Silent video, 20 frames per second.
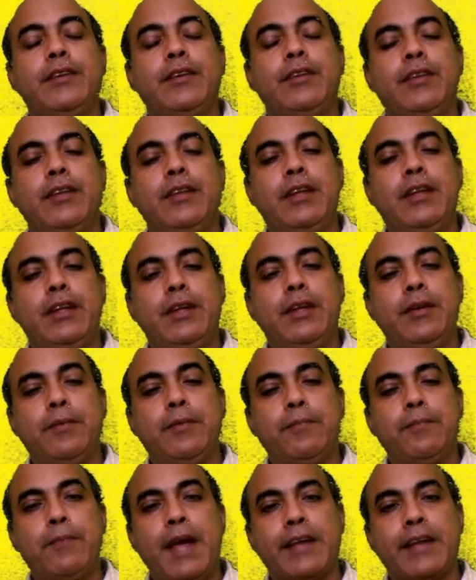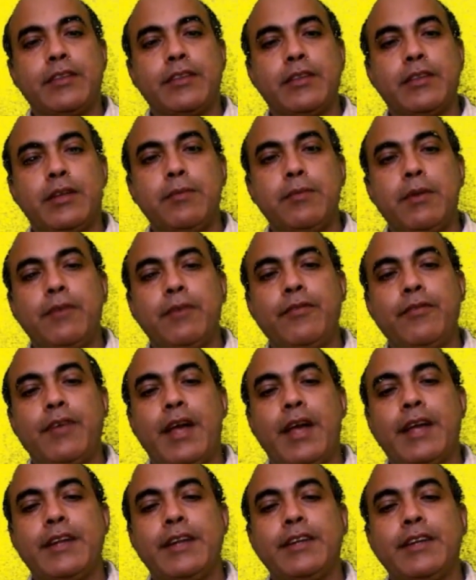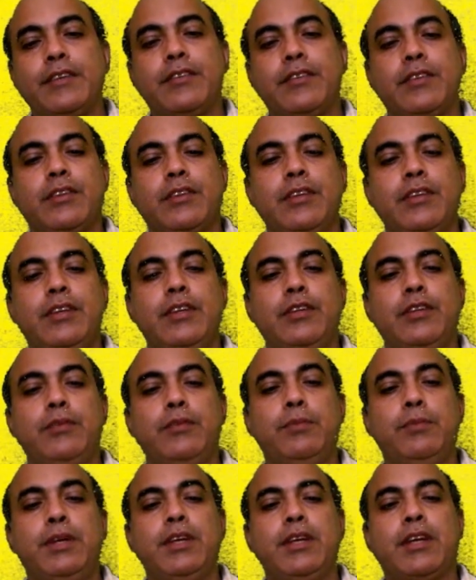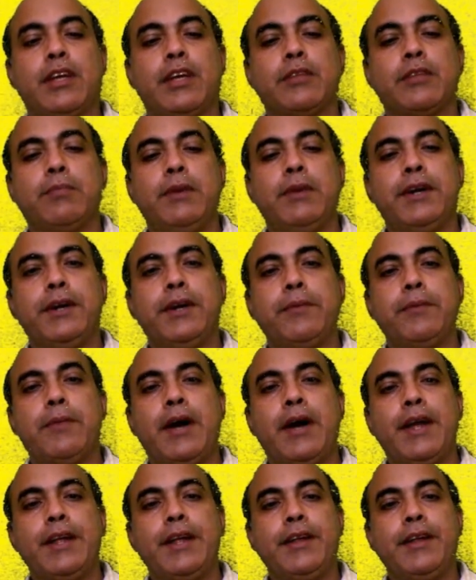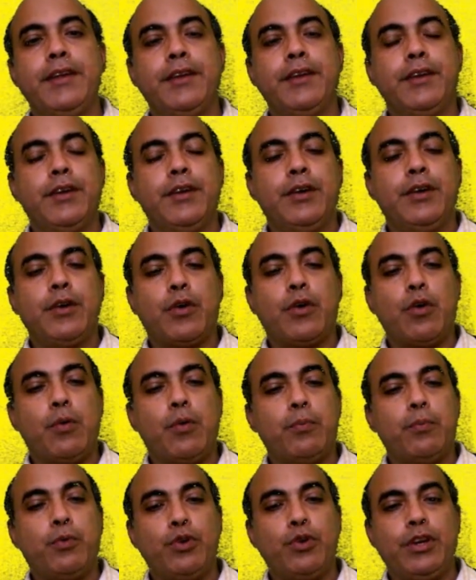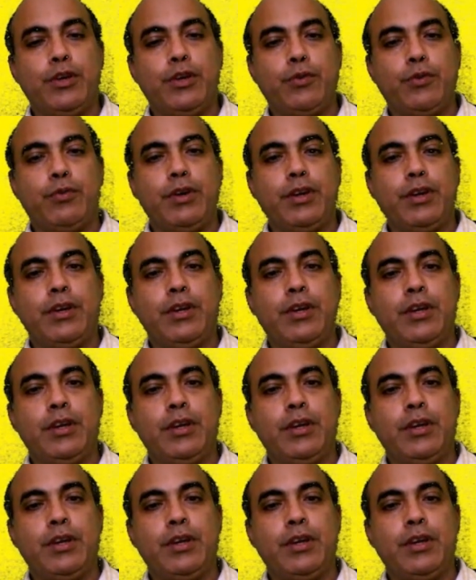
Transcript: the maximum variance is being explained by component 1.